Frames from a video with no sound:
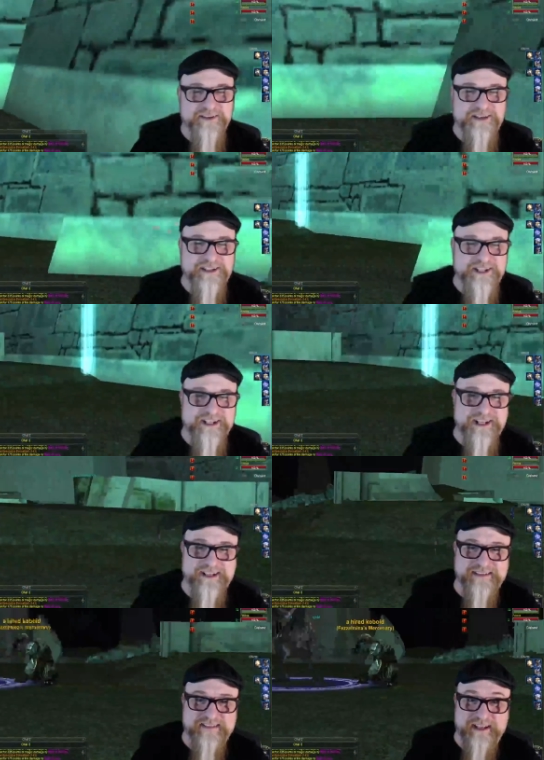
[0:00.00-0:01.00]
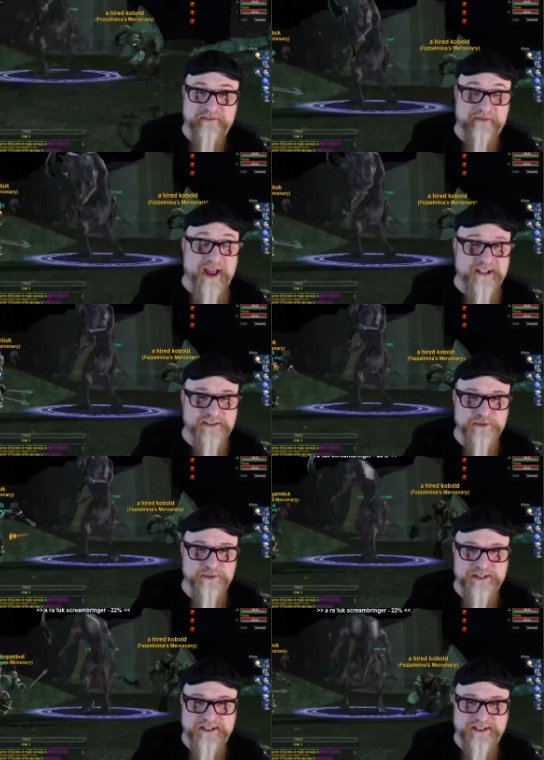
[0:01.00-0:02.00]
and I can't say
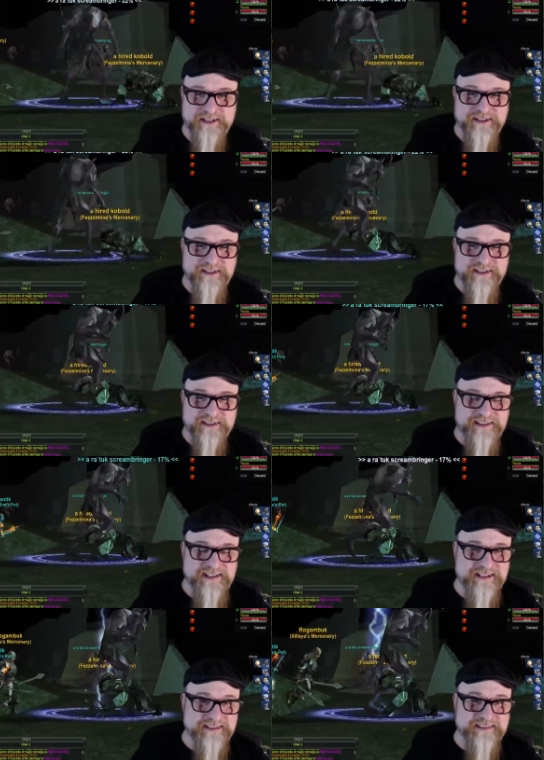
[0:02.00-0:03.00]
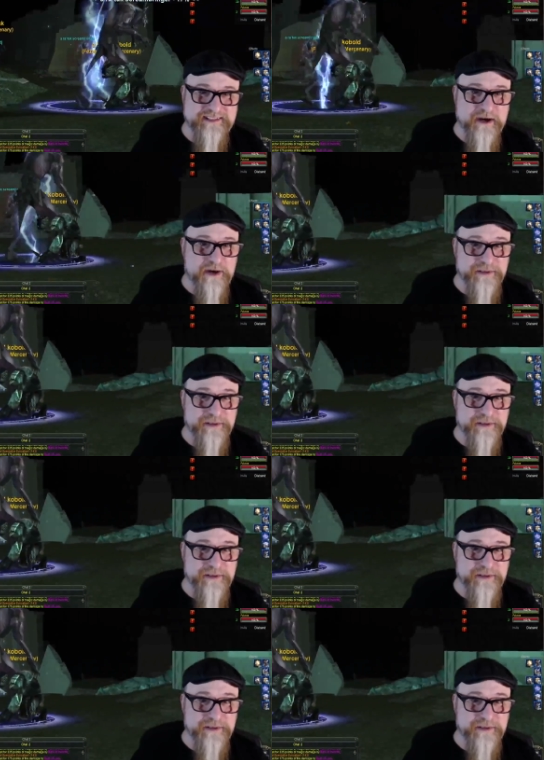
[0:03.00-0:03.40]
factually that it's oh